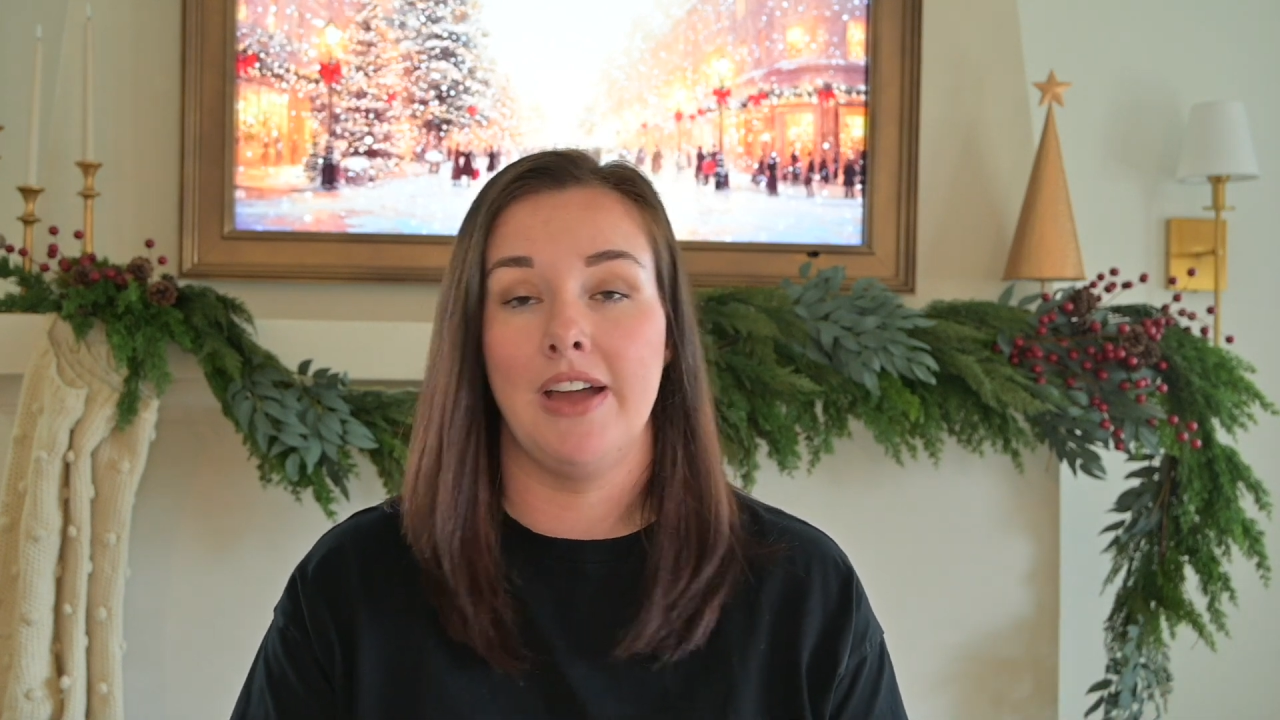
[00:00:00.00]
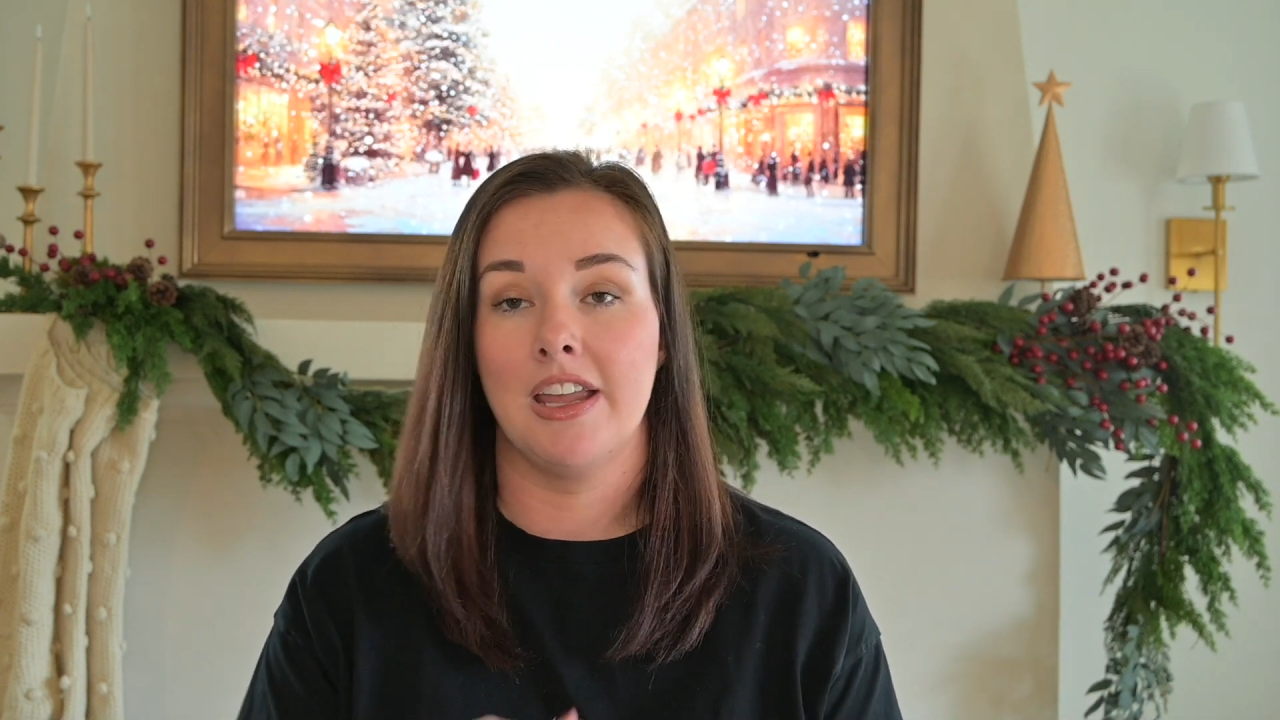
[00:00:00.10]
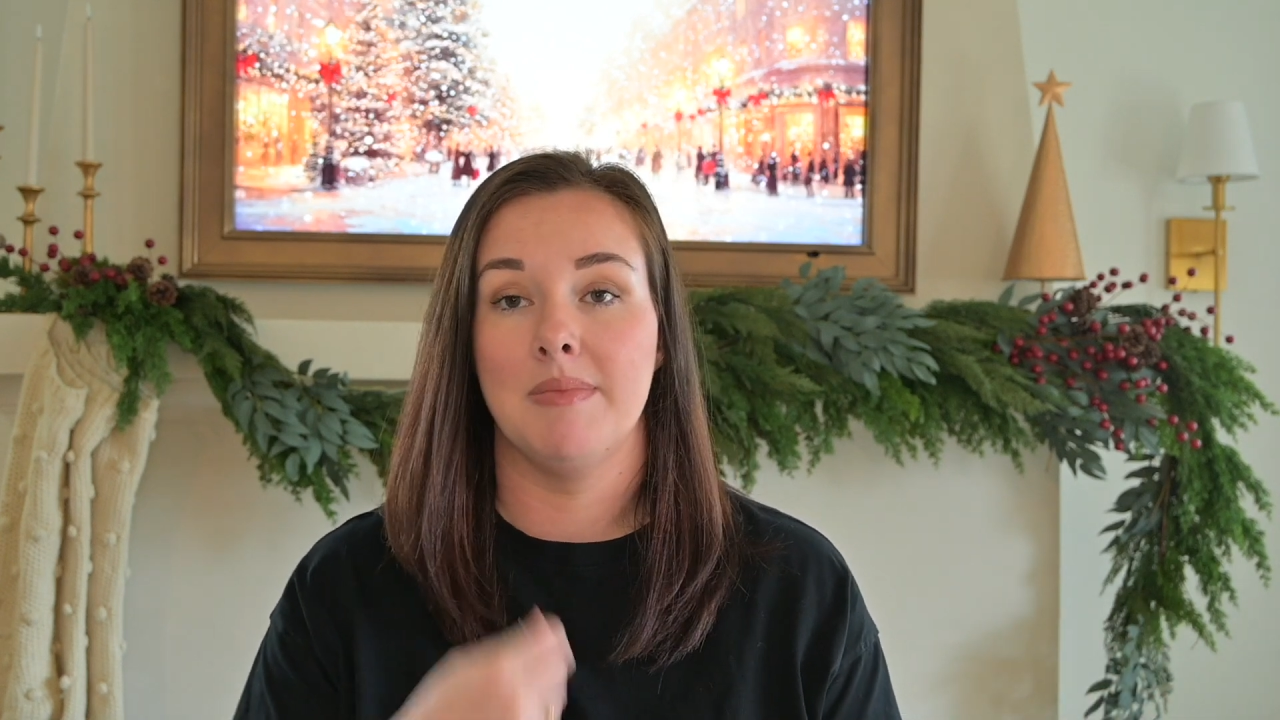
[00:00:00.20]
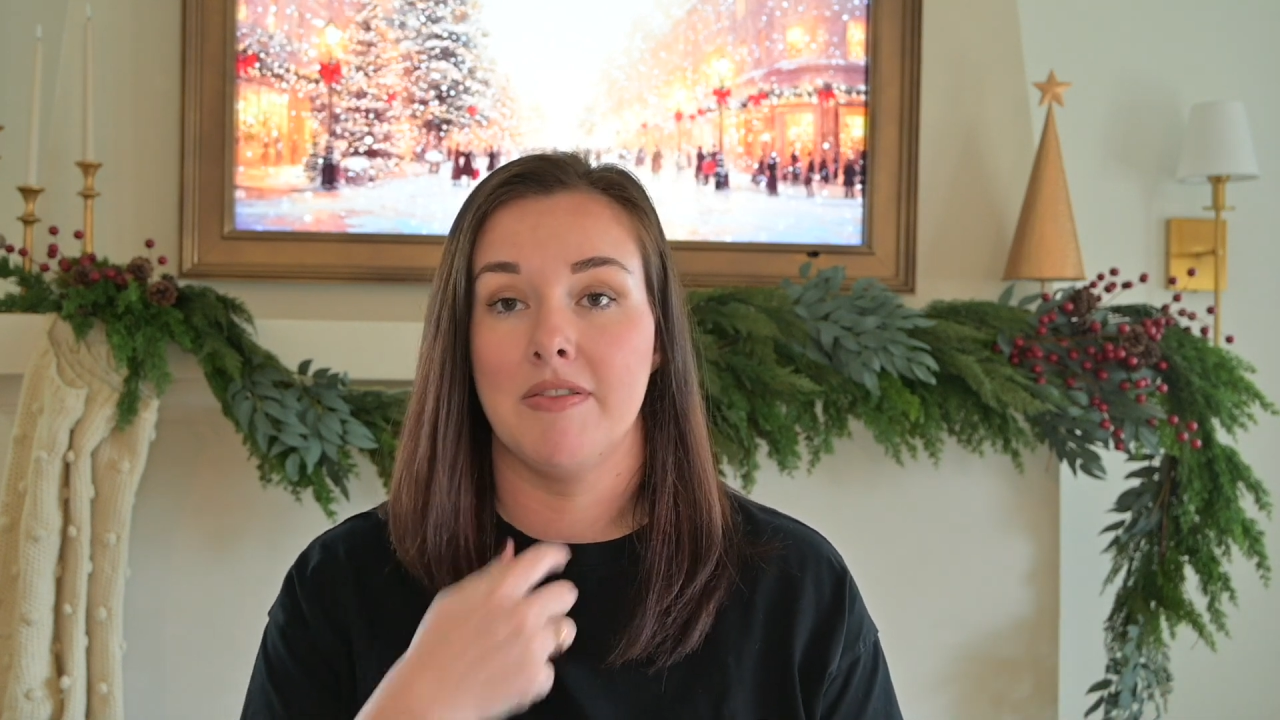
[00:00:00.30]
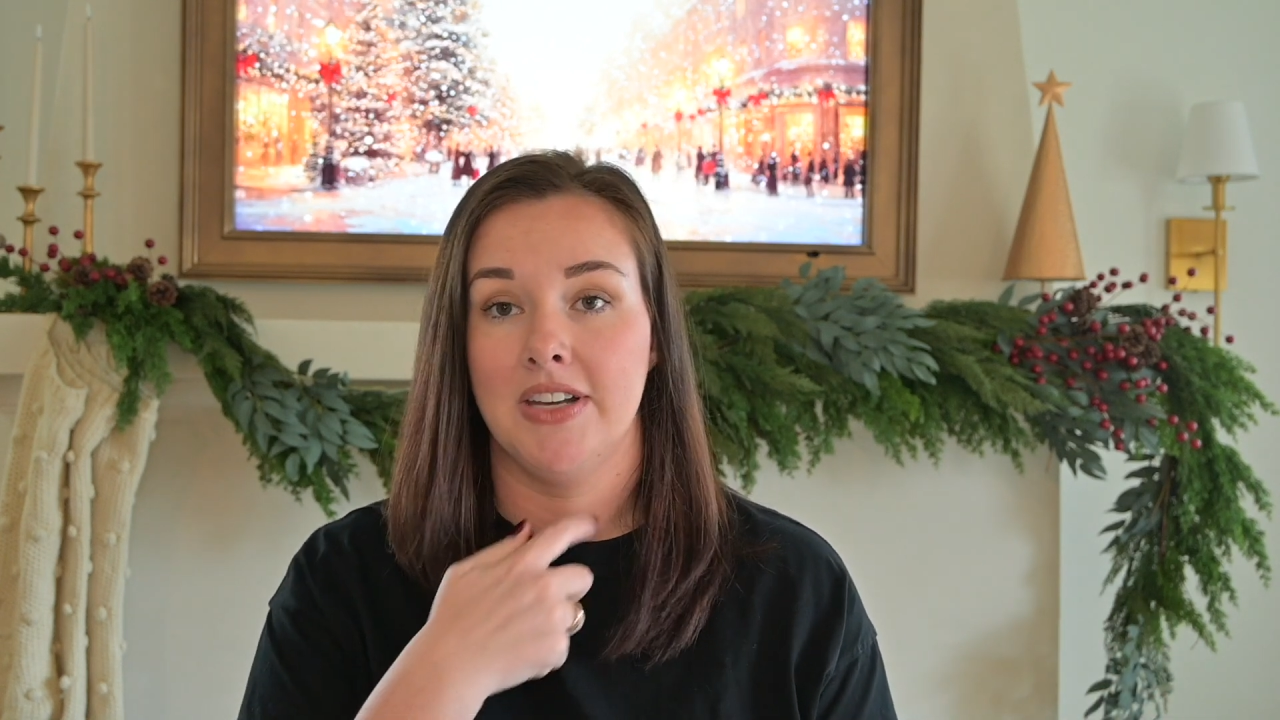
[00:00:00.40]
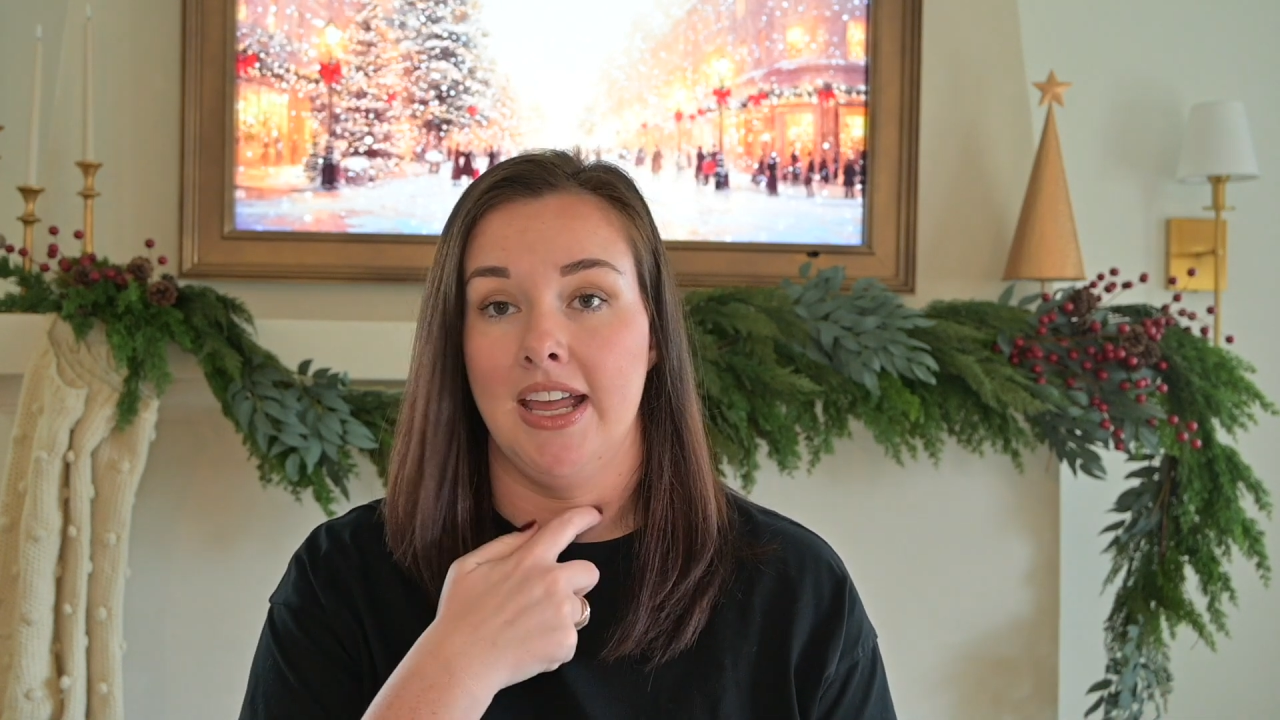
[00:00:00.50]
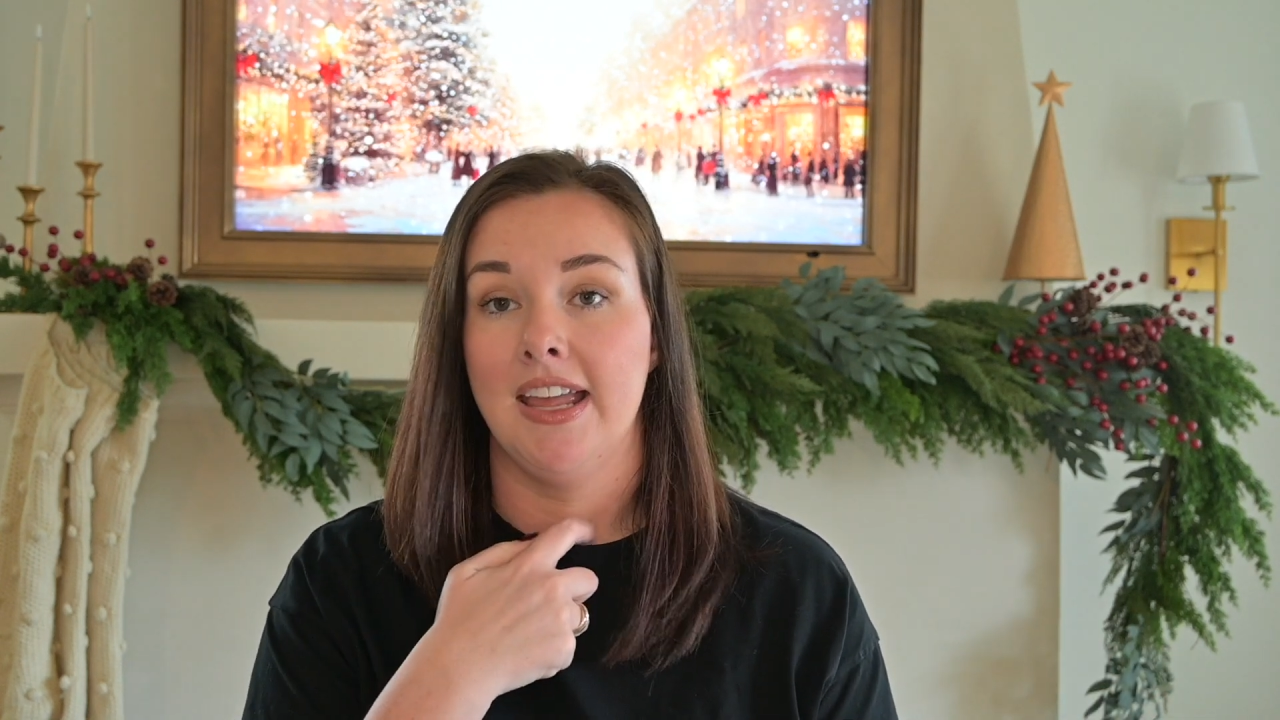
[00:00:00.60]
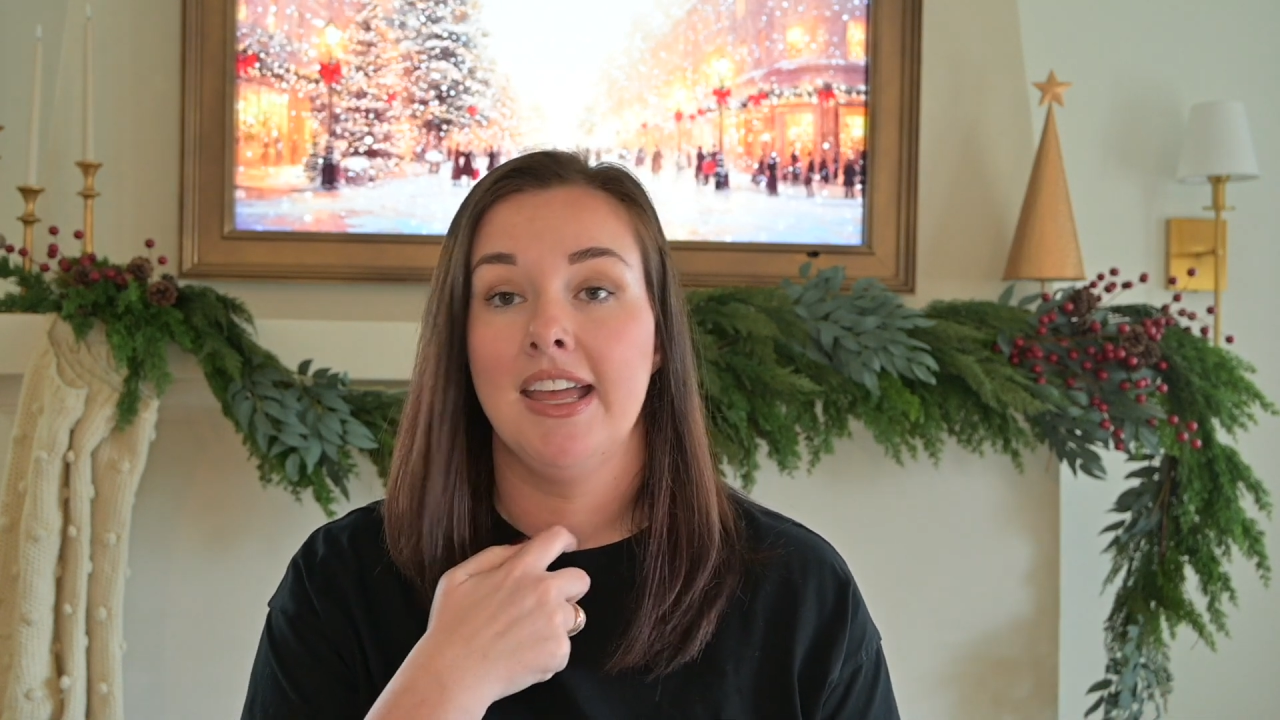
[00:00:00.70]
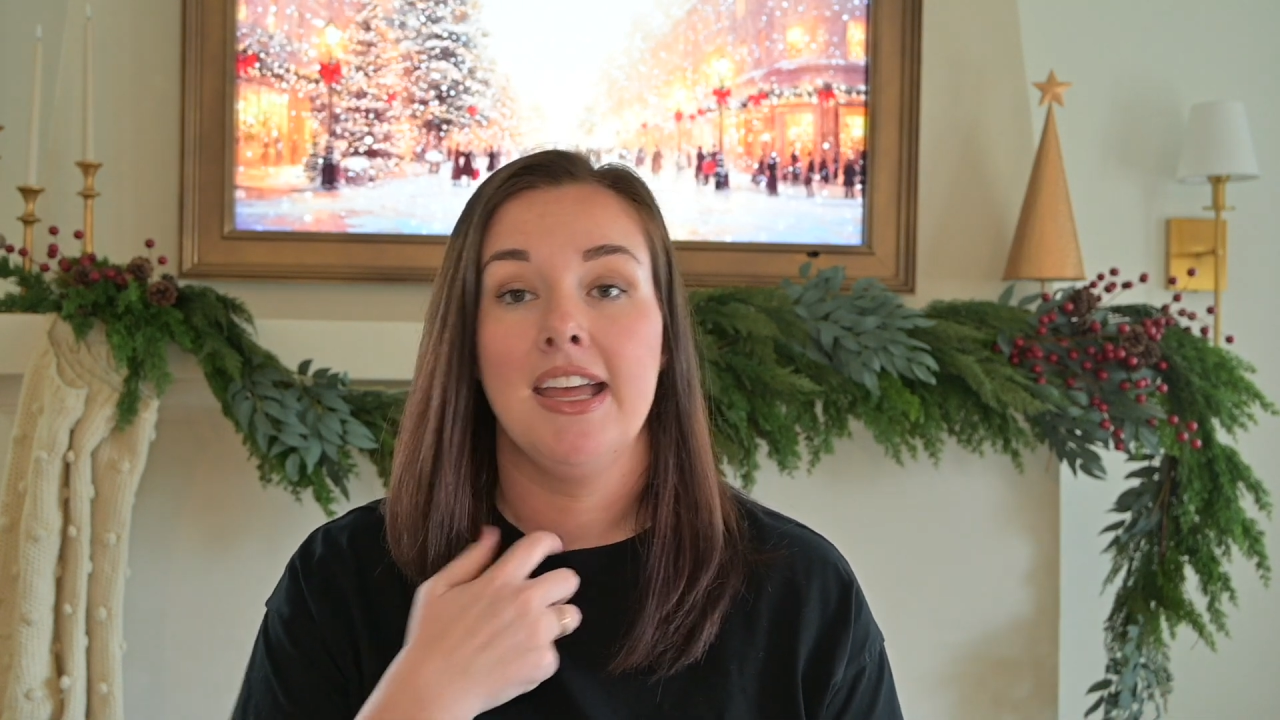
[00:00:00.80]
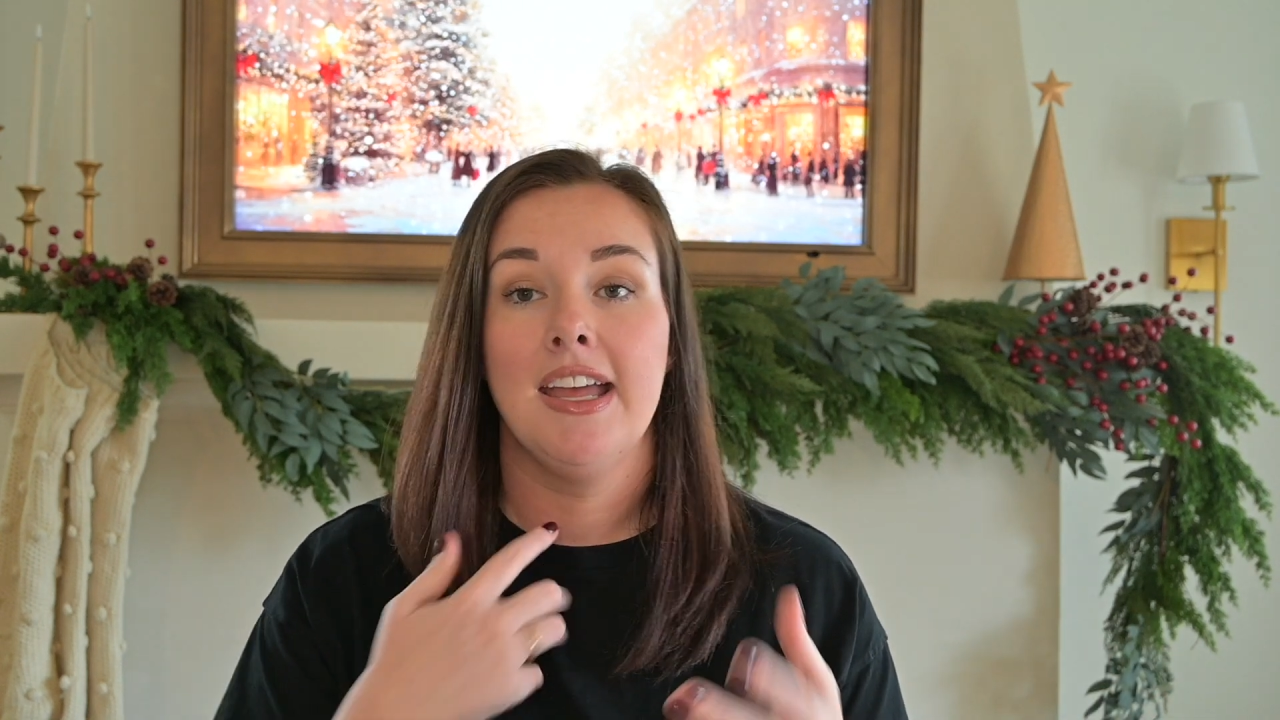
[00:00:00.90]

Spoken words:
vacuum every day,